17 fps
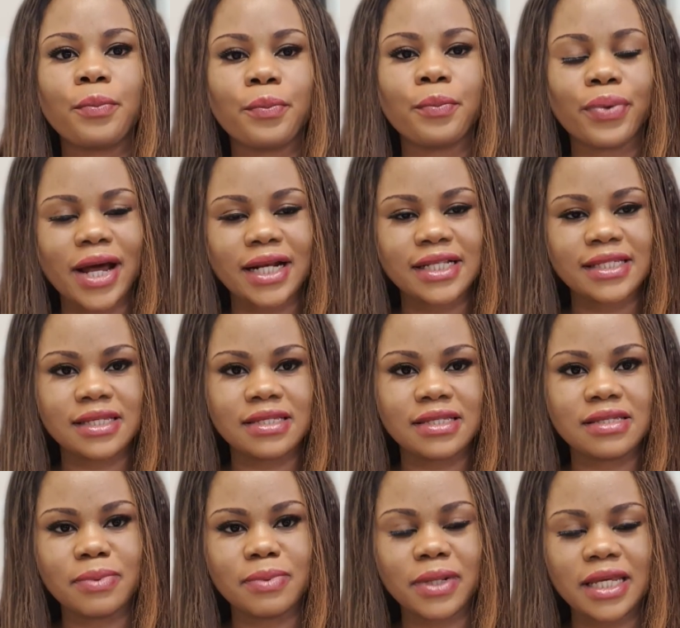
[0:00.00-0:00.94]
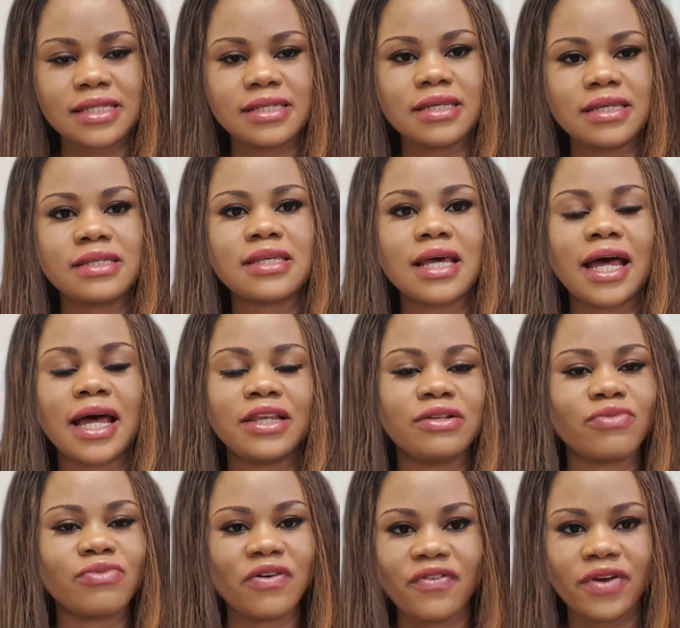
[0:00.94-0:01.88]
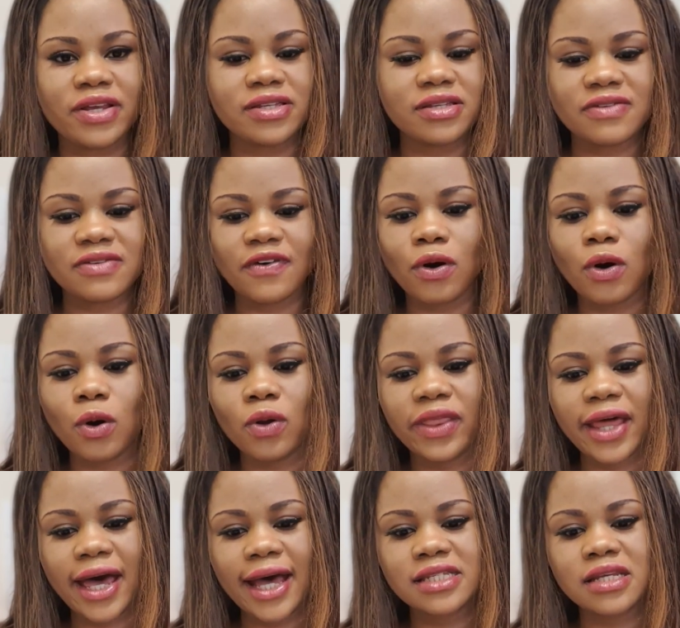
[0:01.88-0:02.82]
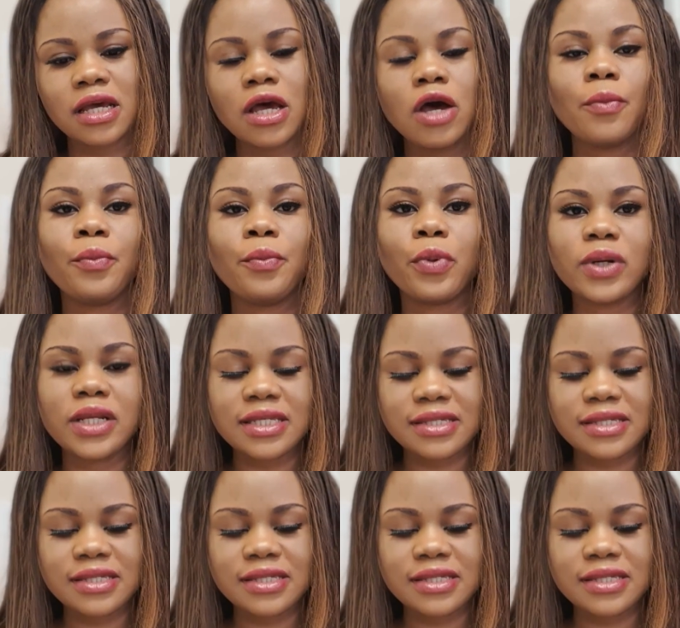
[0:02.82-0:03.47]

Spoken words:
practice places and references for all that, police